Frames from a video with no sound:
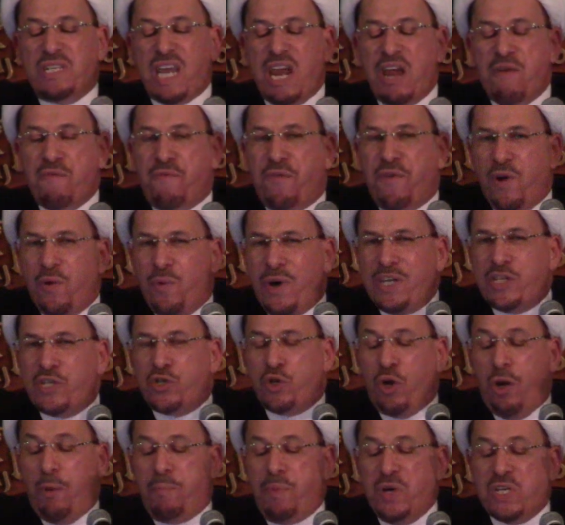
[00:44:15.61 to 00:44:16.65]

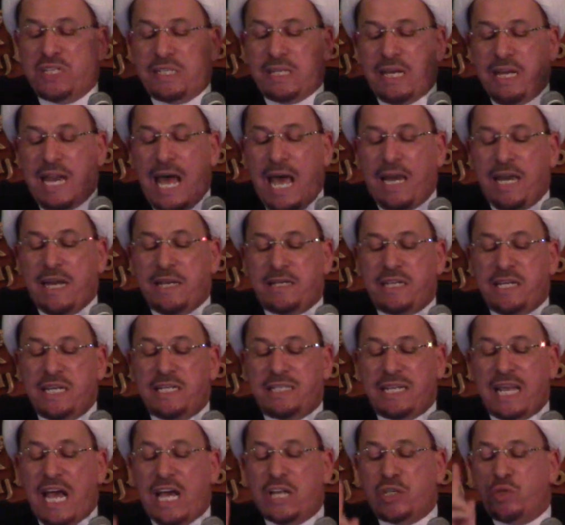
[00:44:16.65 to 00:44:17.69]
influential personalities
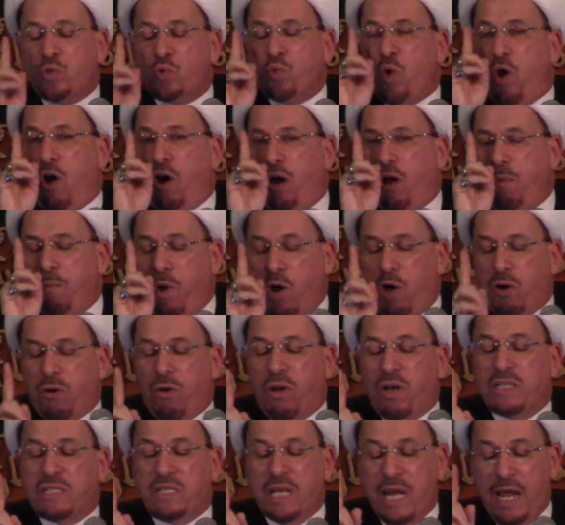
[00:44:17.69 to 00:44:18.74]
as role
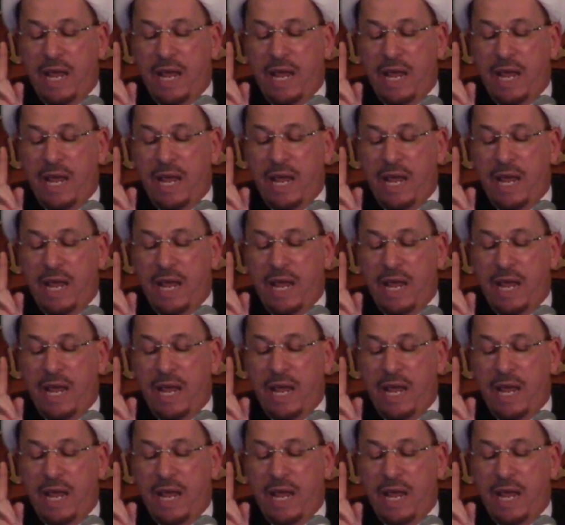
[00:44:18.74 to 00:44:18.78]
models.